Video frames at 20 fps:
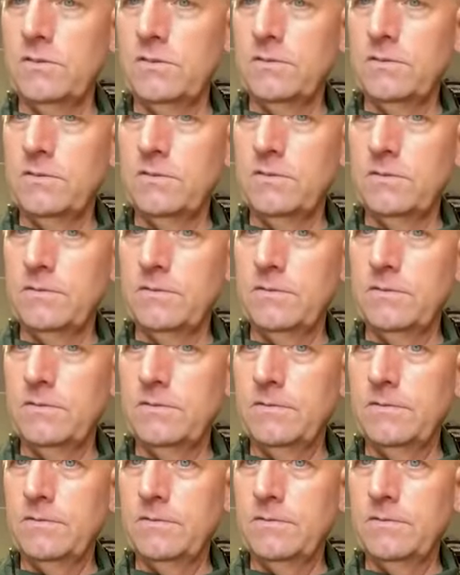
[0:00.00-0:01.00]

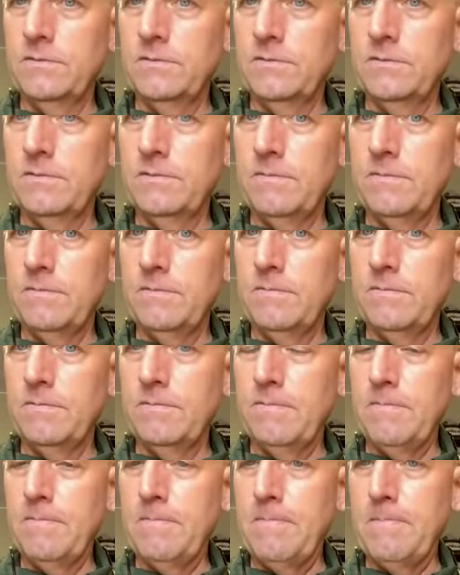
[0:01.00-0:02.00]

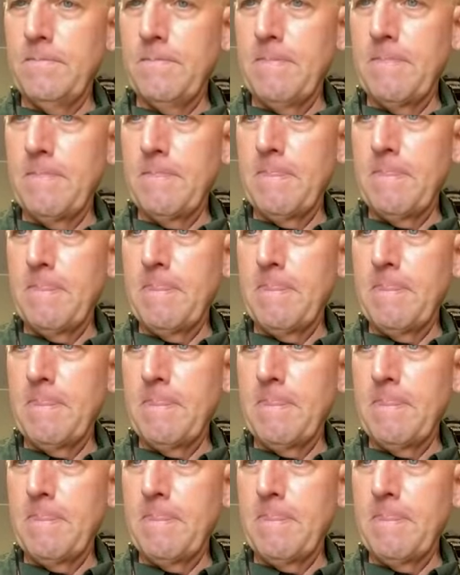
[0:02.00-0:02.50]
Nothing is said.